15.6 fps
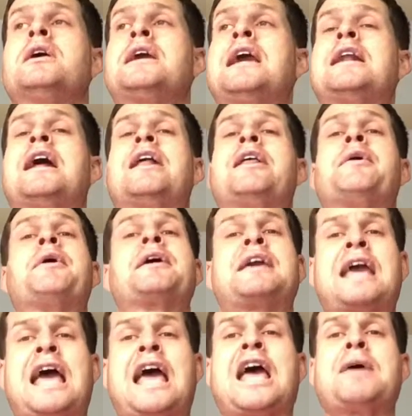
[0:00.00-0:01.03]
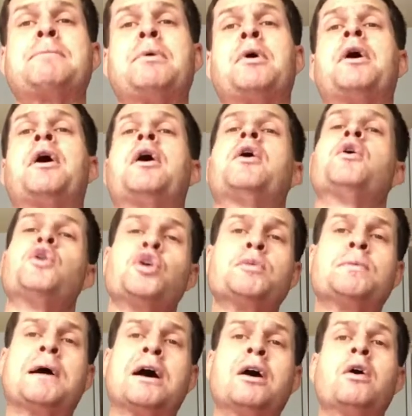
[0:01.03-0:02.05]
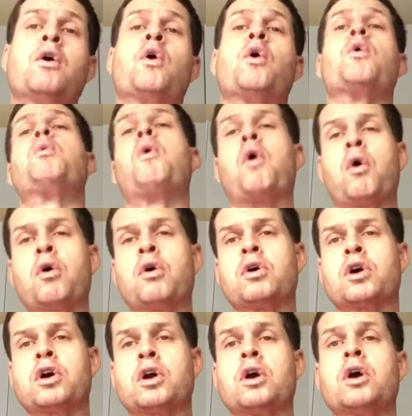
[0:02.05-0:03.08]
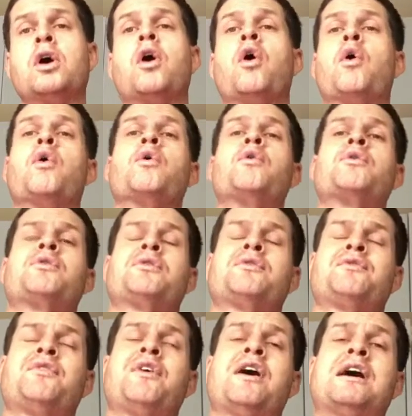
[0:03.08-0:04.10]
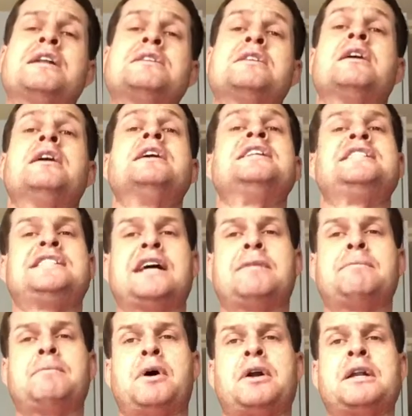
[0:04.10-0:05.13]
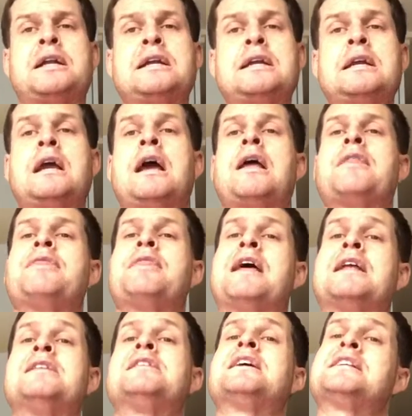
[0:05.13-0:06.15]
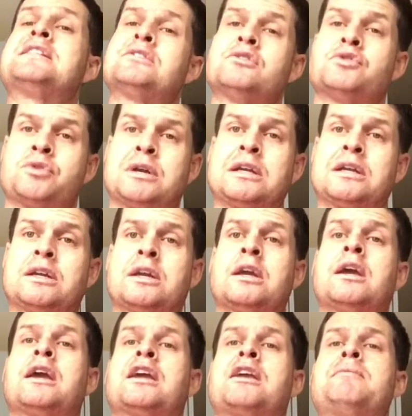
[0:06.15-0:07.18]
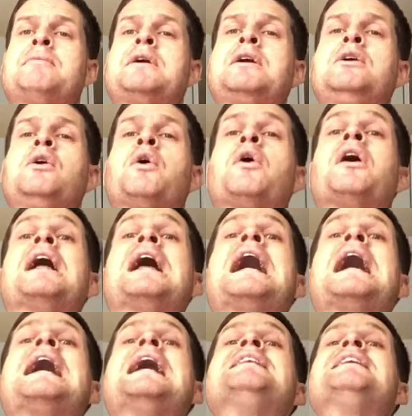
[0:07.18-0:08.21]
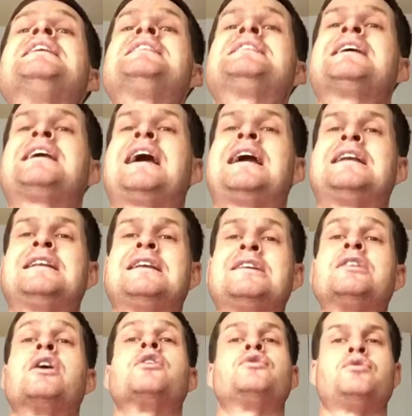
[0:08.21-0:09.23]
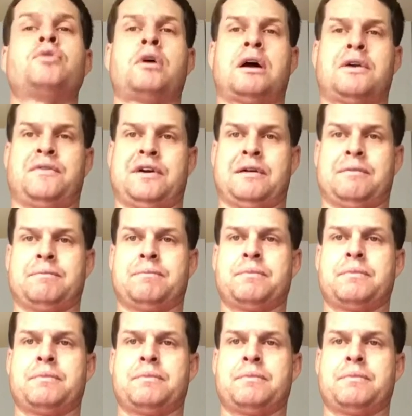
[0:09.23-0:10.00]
get out of a cab or Uber or walk, or find somebody that doesn't drink can be your designated driver.